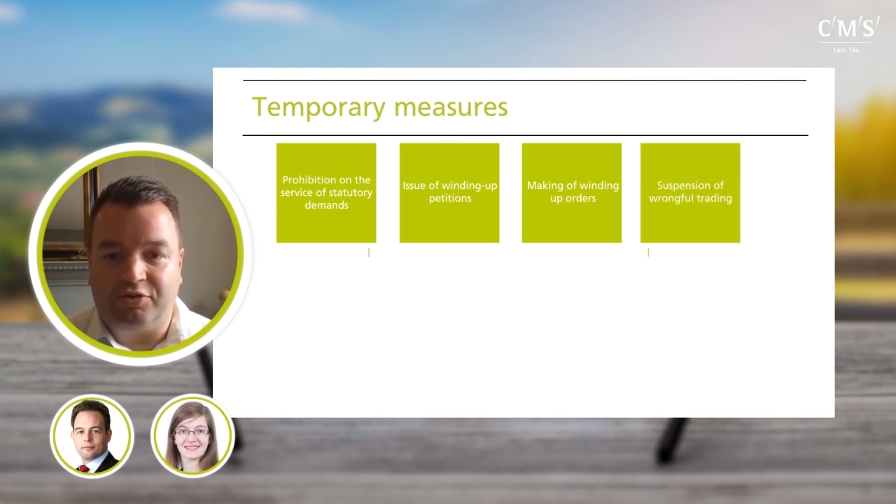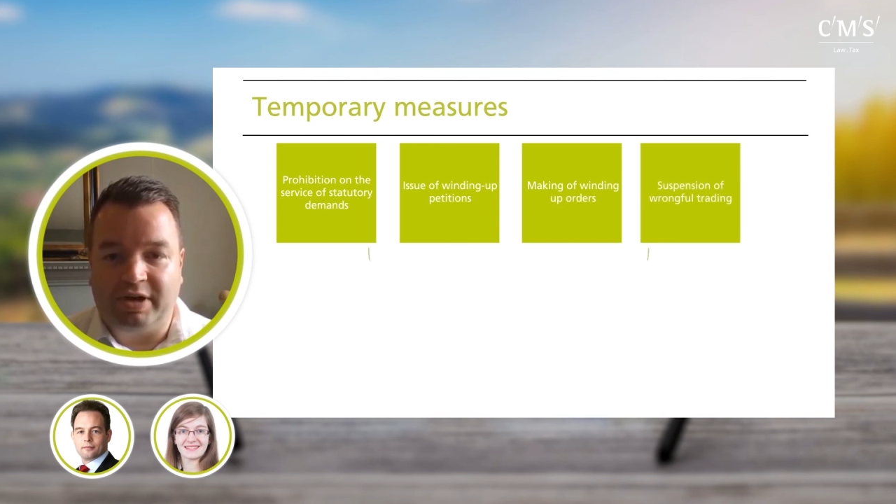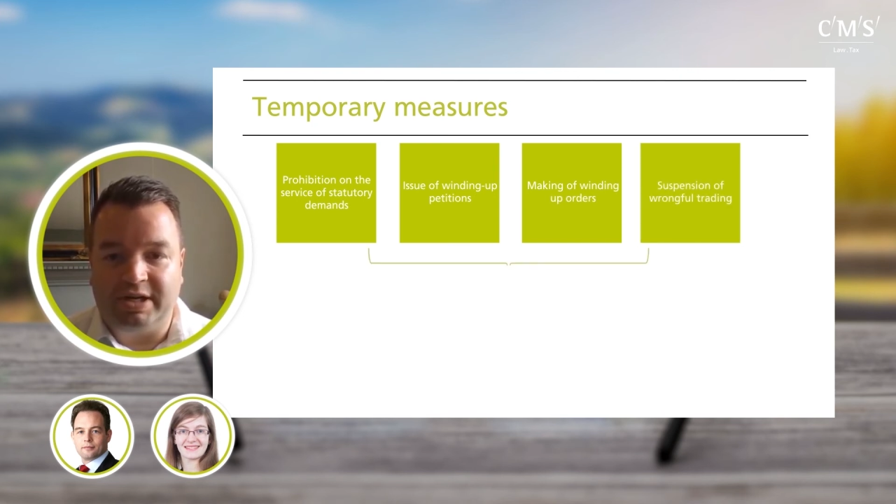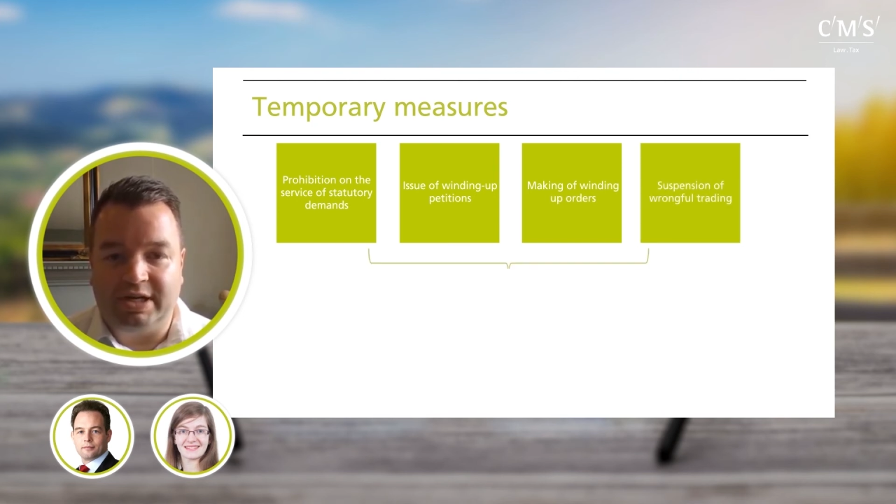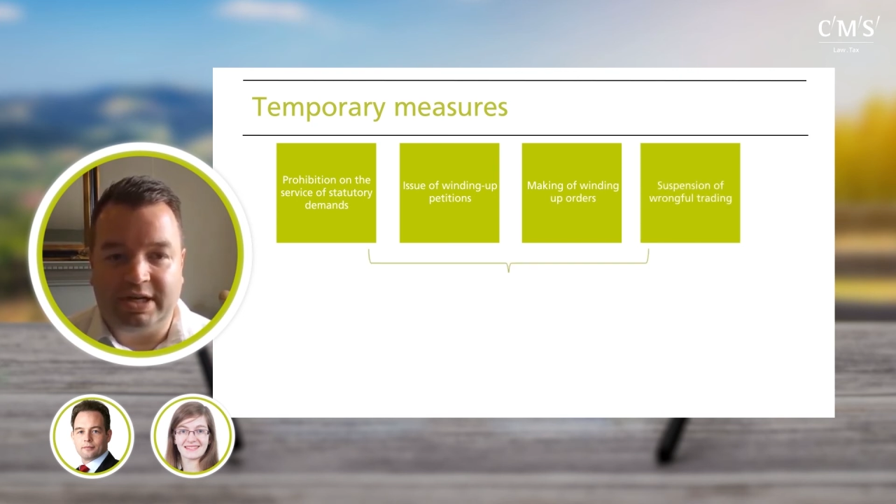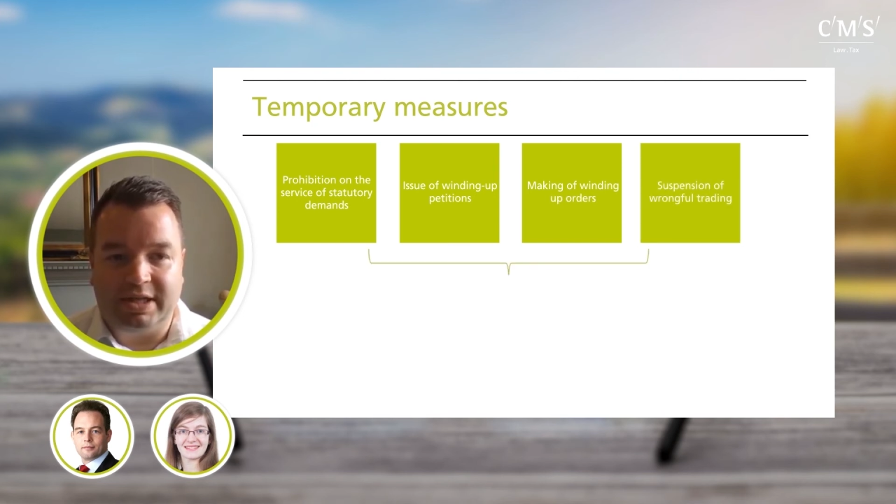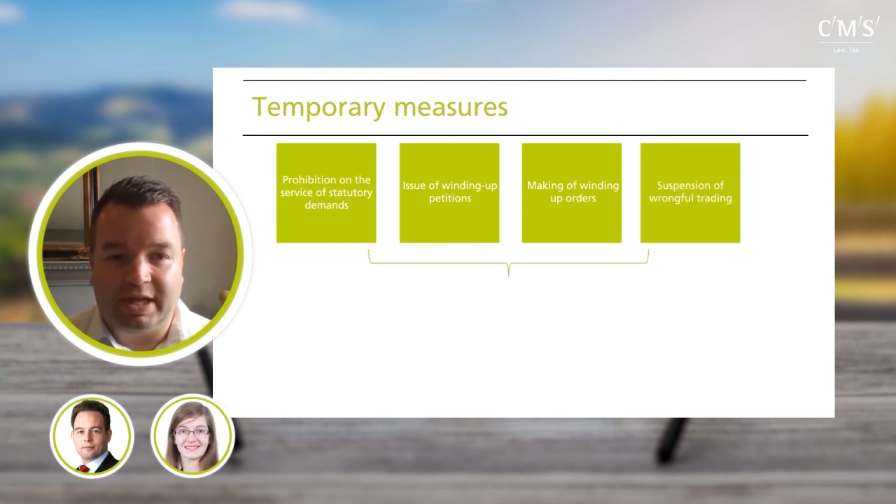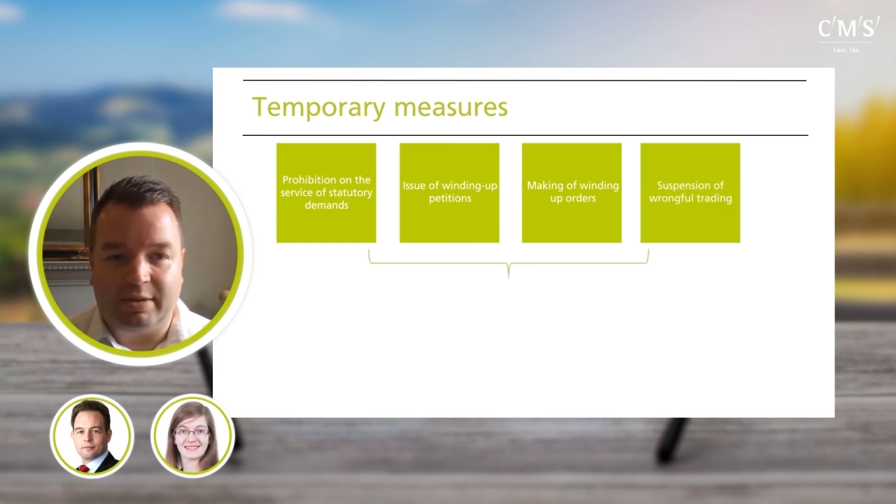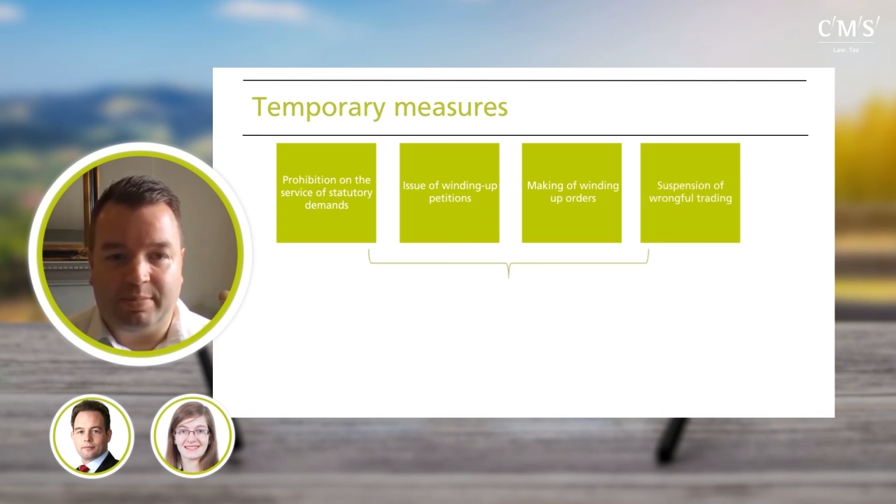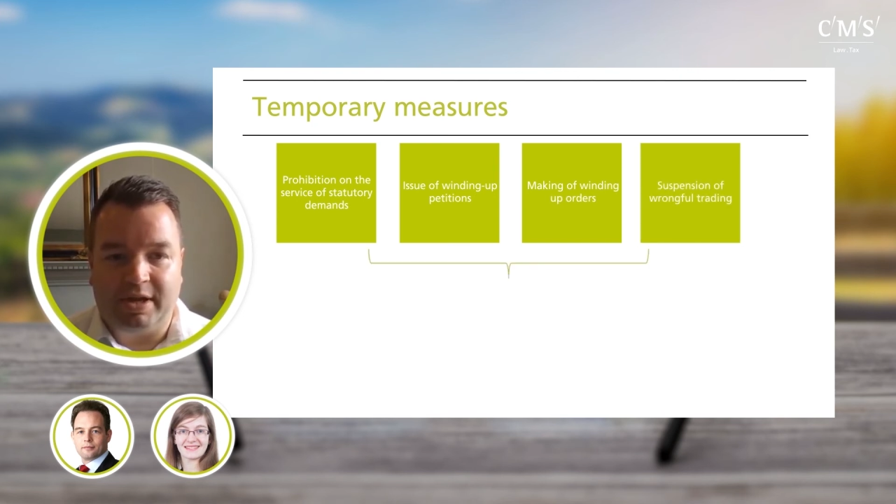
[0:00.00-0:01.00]
trading in
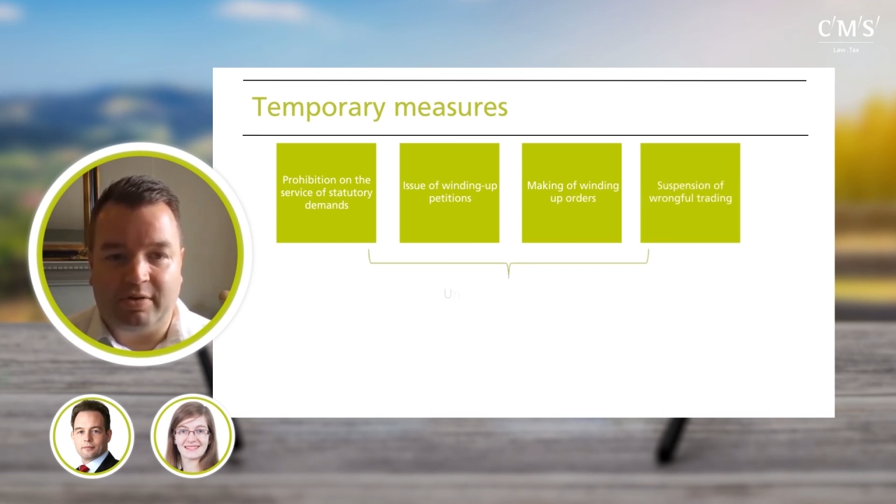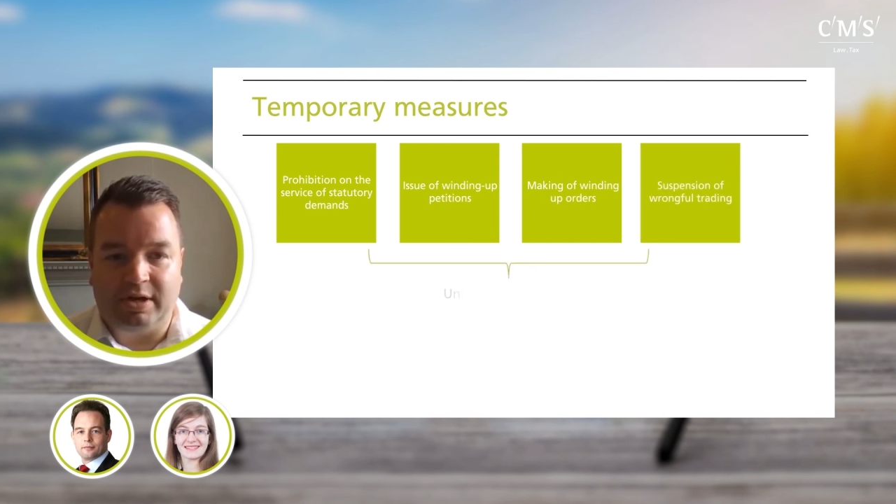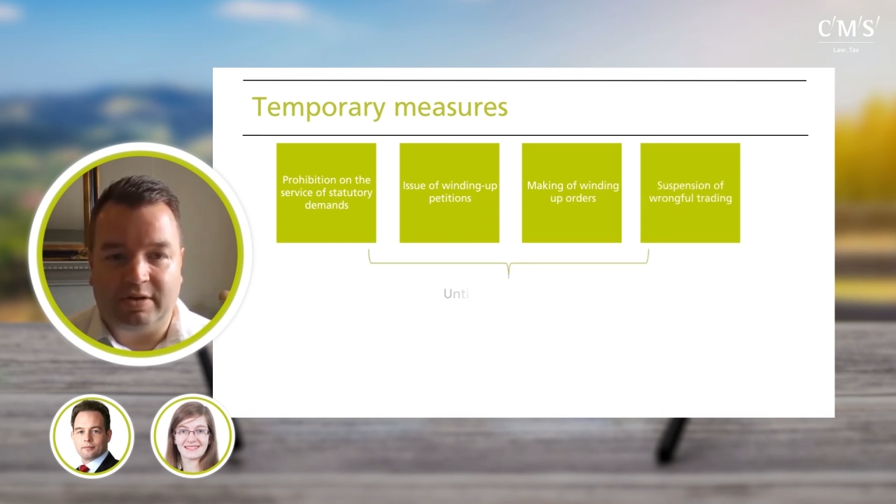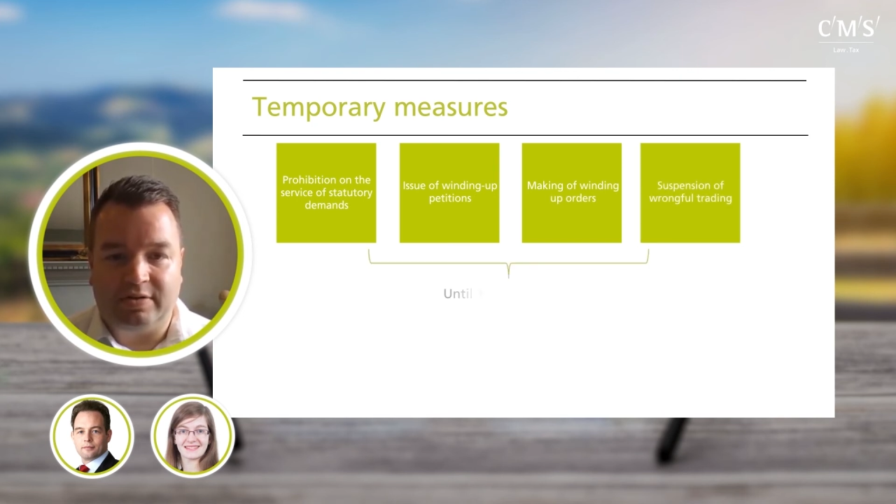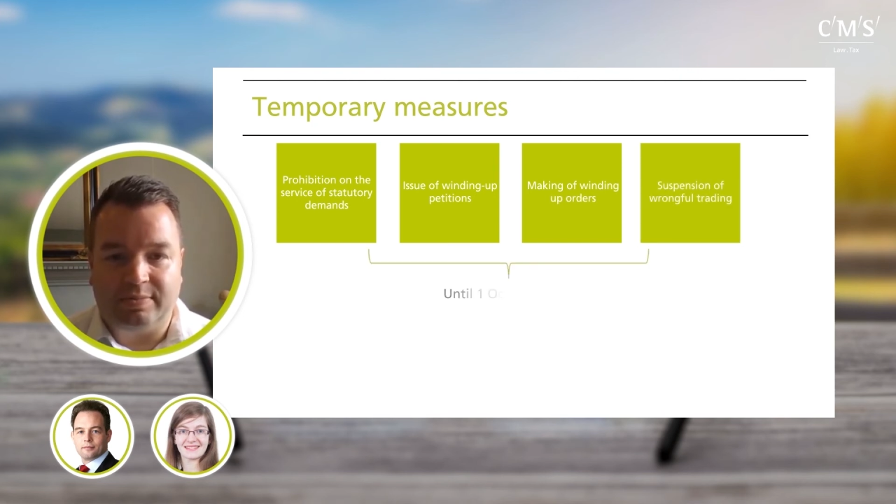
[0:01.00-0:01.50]
that period.